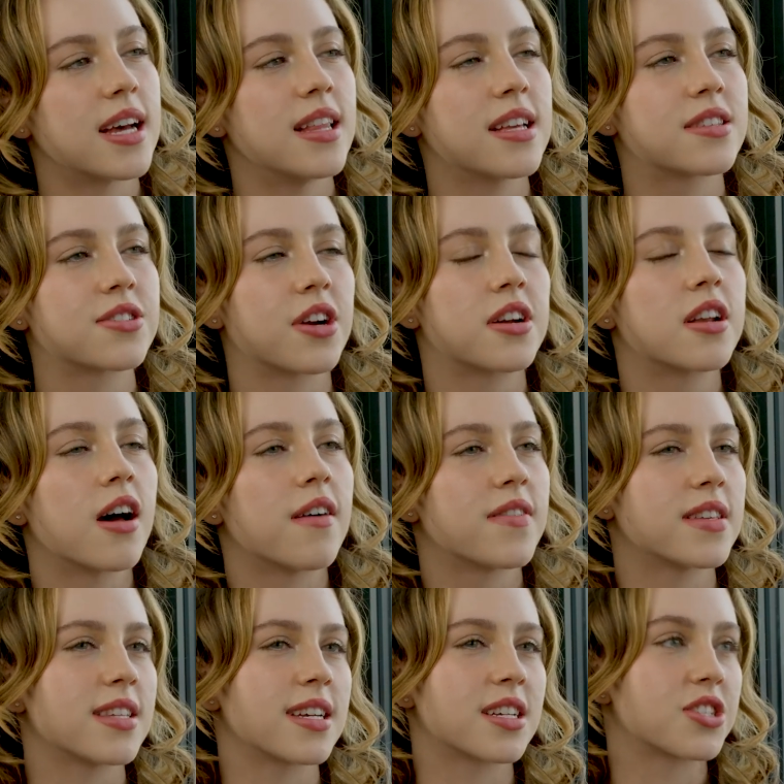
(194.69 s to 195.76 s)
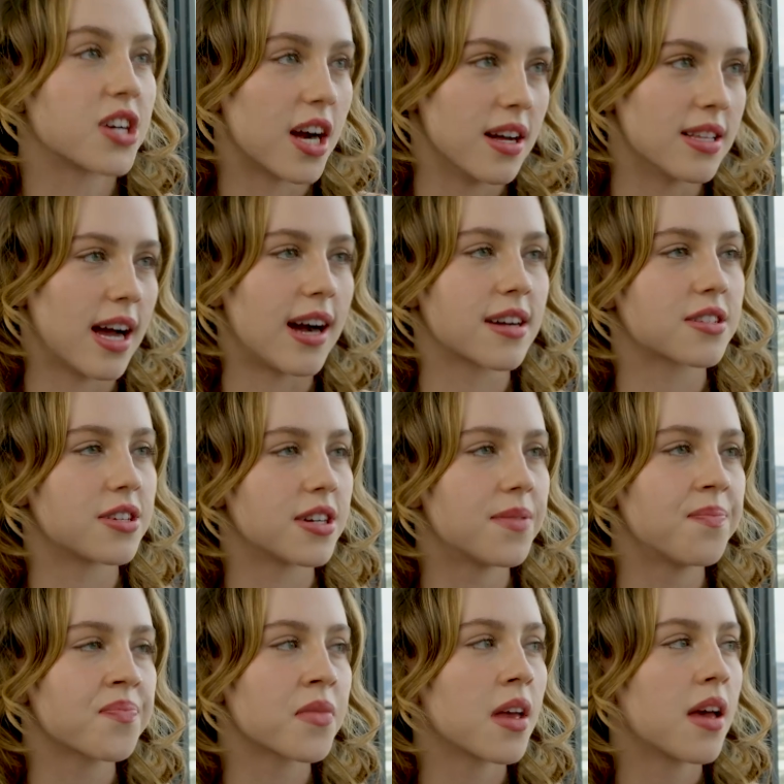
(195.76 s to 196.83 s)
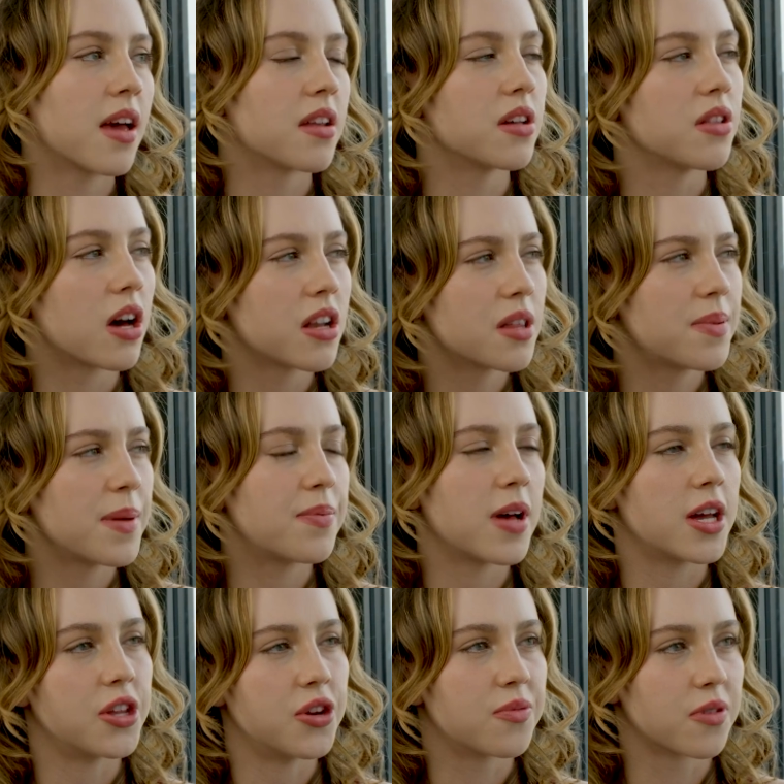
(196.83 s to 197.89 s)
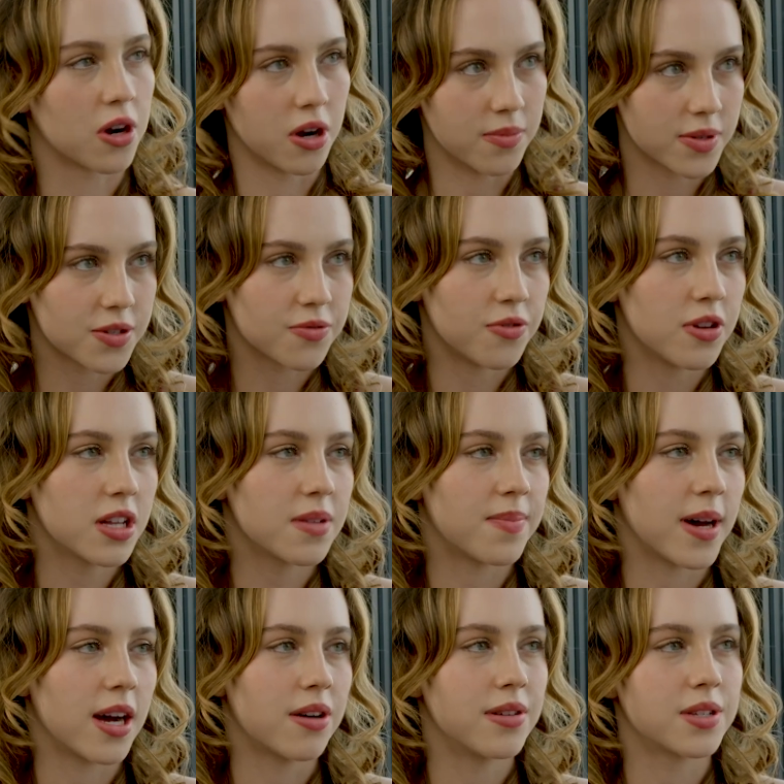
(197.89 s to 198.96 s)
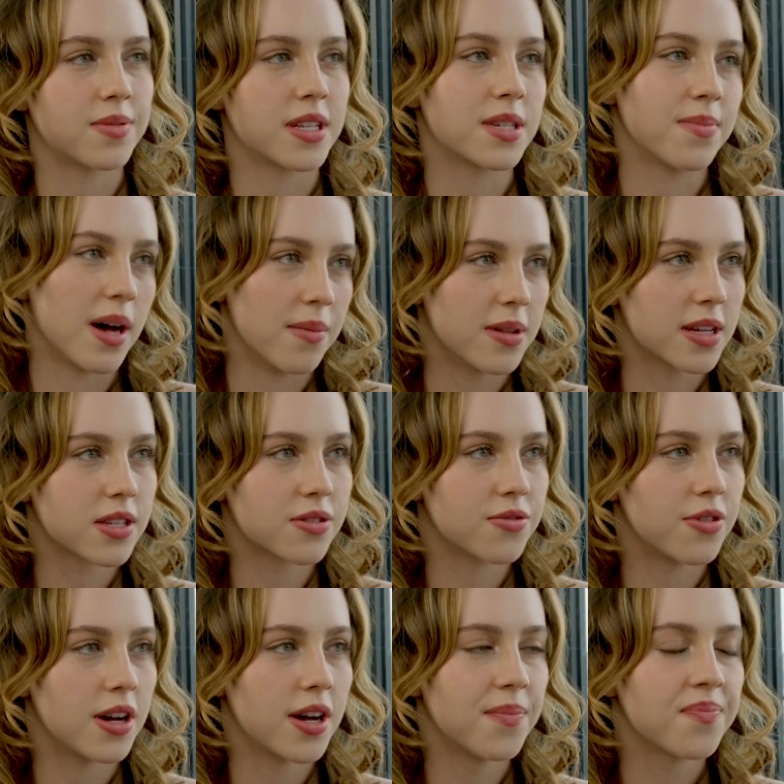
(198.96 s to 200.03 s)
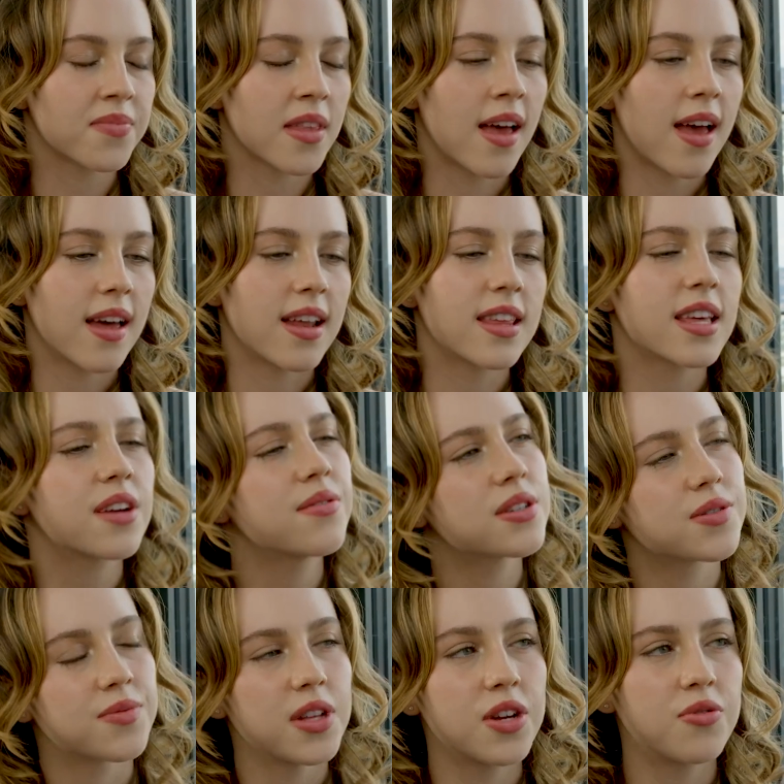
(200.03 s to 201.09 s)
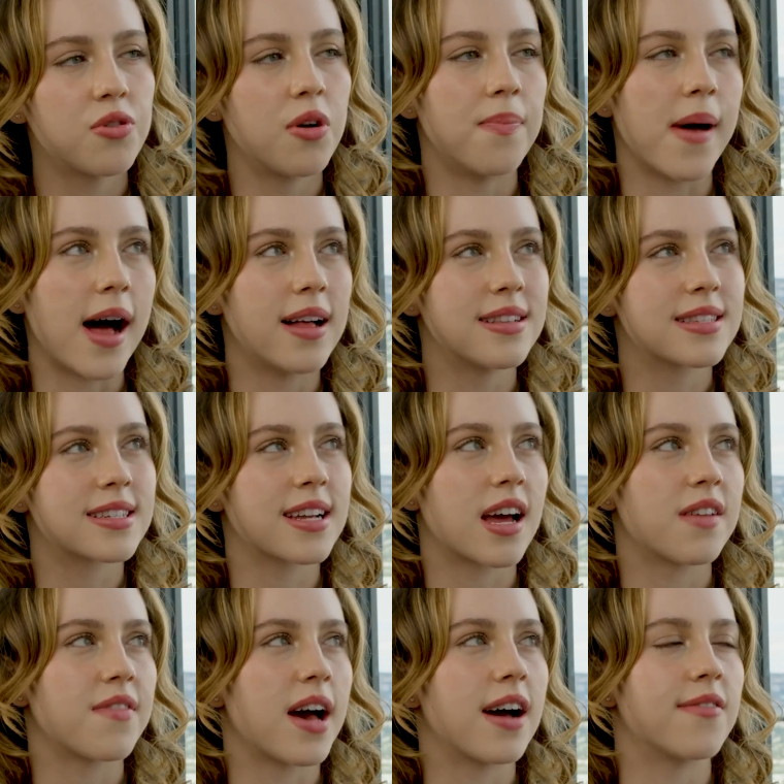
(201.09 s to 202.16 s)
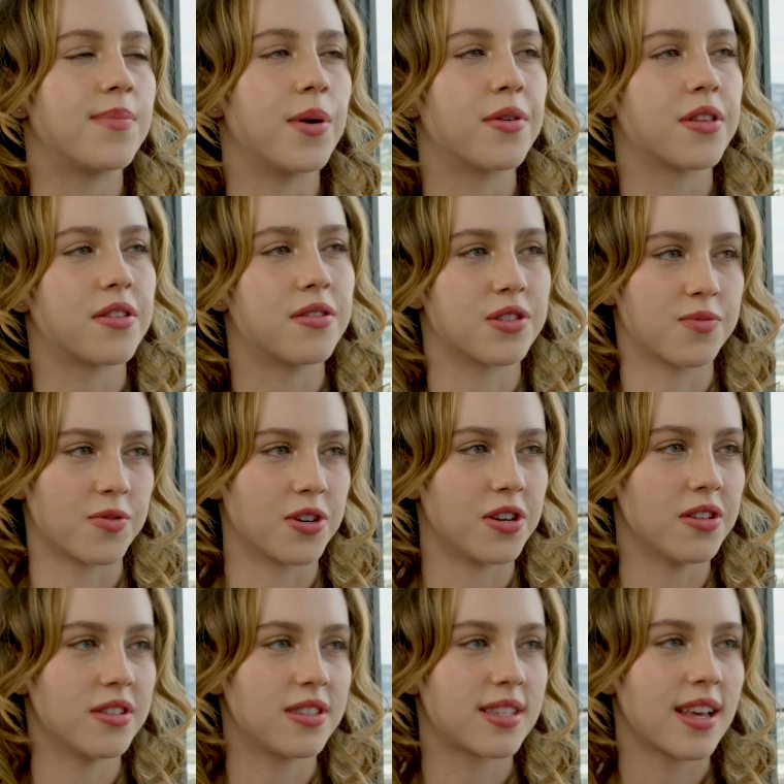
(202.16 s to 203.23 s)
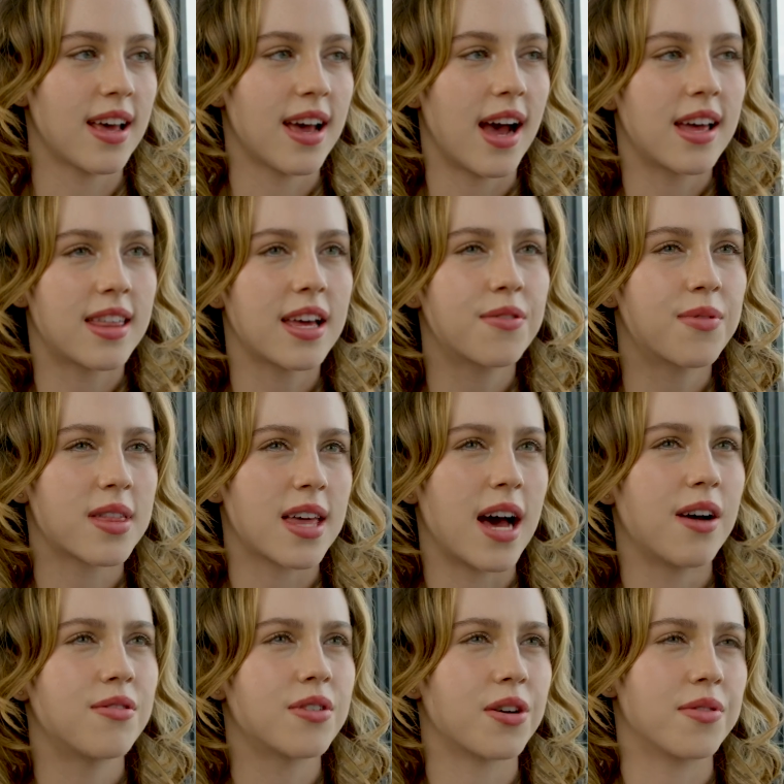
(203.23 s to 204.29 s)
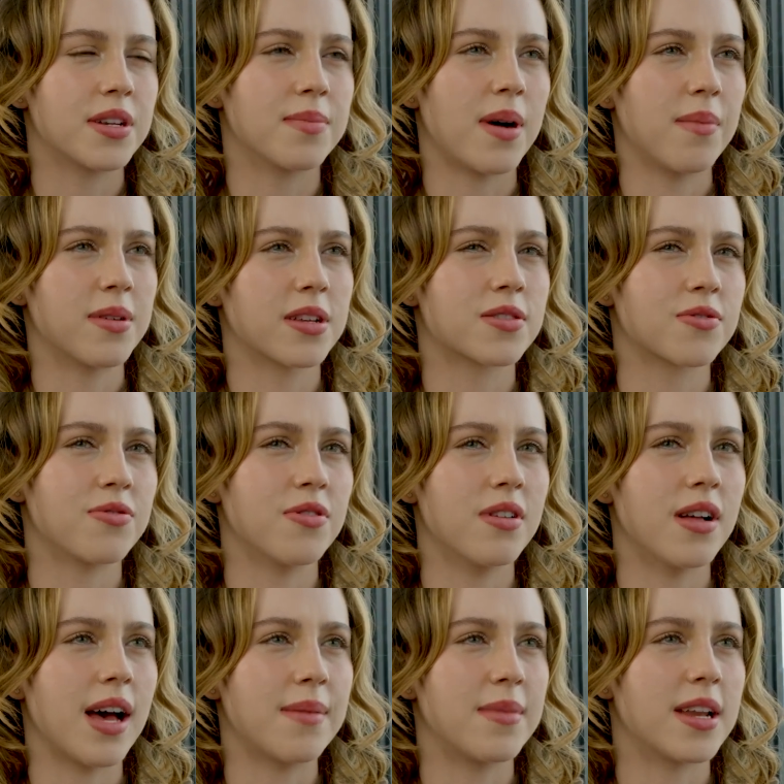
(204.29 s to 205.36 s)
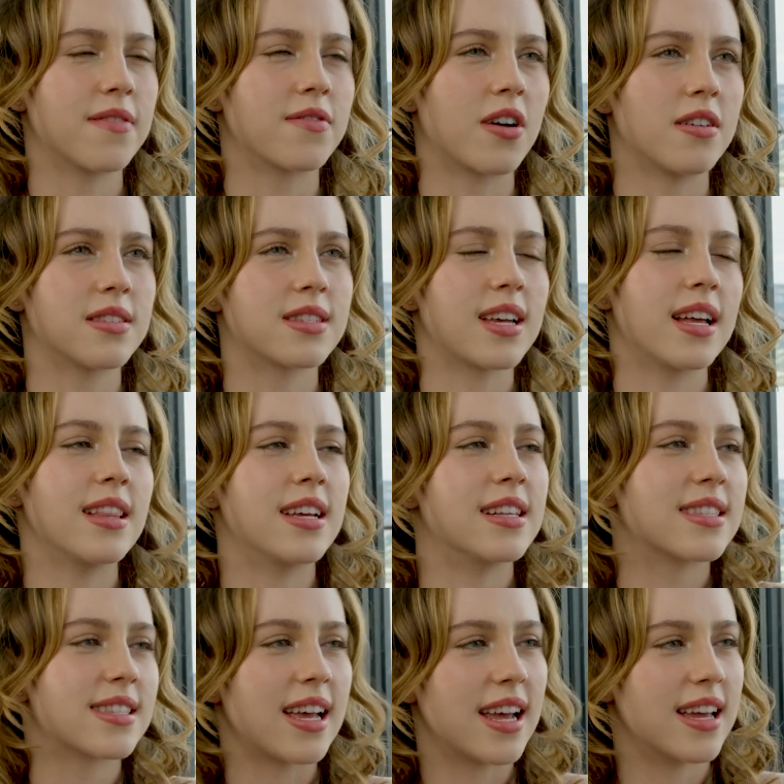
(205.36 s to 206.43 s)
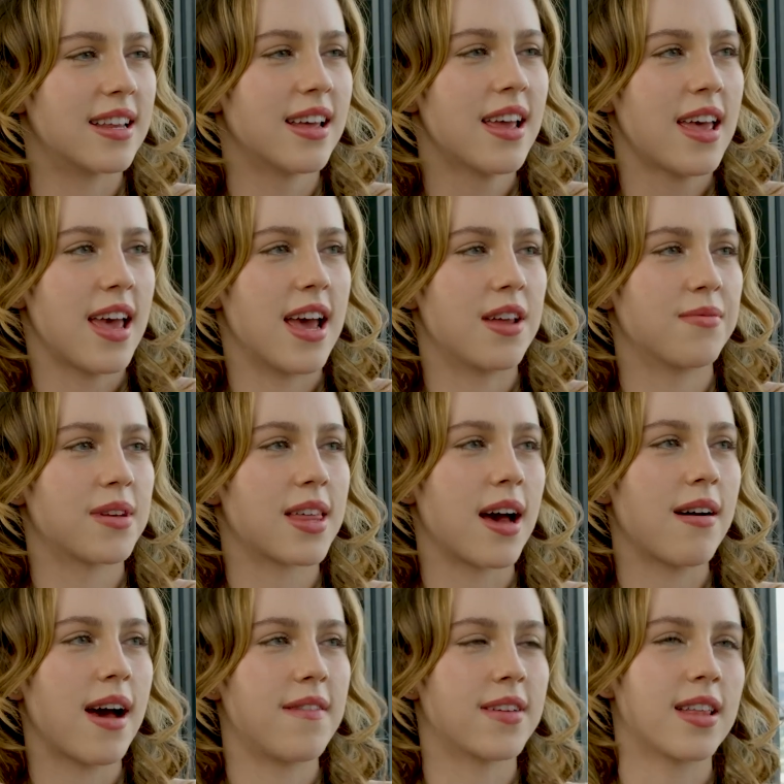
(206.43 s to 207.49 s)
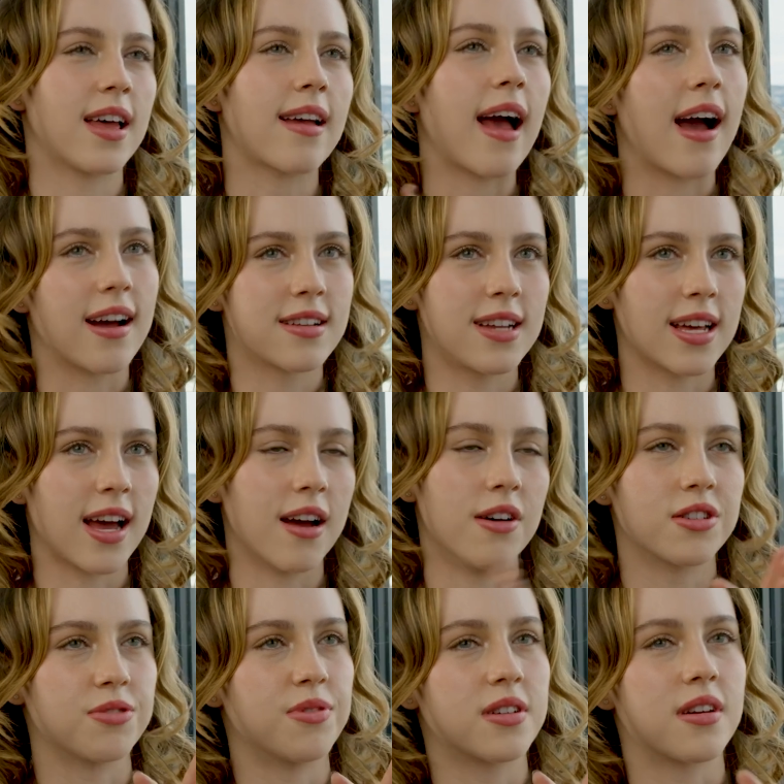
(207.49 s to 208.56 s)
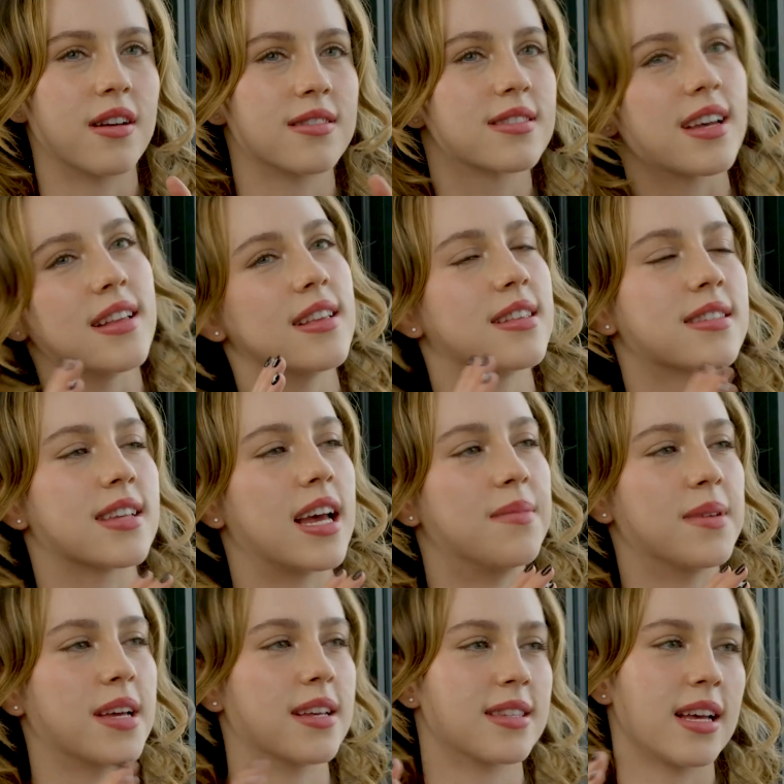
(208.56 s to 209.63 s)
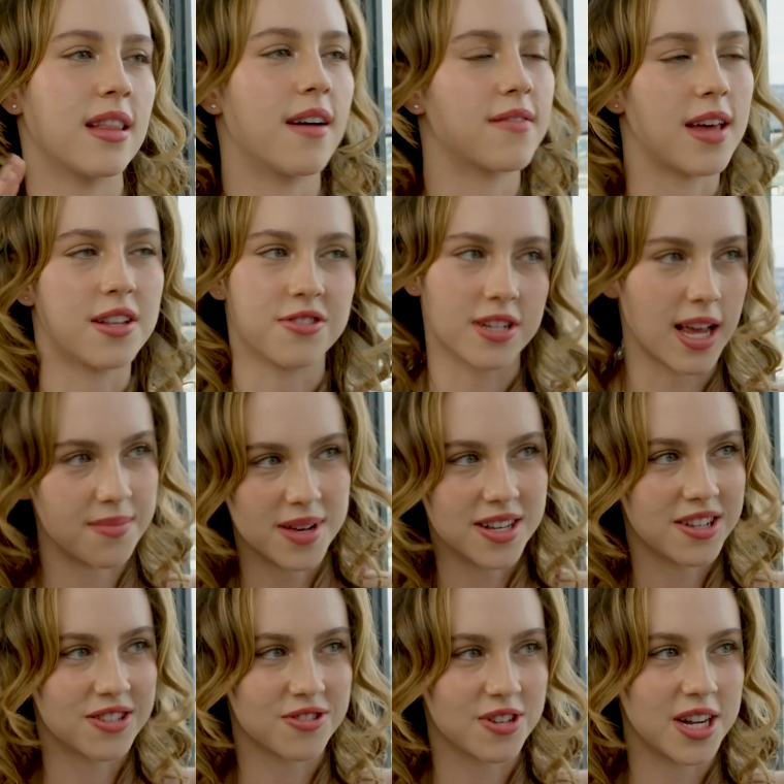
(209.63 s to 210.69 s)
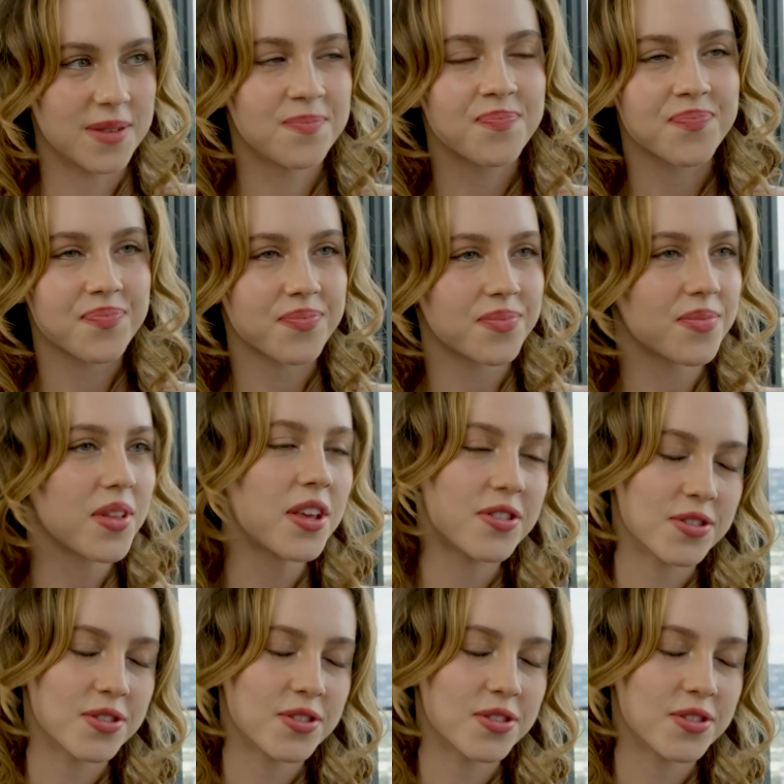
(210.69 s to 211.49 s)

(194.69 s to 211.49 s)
yeah. I like started off as like a child actor, and a lot of the people I knew were homeschooled, but I always went to public school. Yeah. And I think it was a really cool balance to kind of have both of those worlds. I think without going to public school, I might have gone slightly insane, and yeah. without having like acting, I also would have gone slightly insane because I love the entertainment industry. Yeah.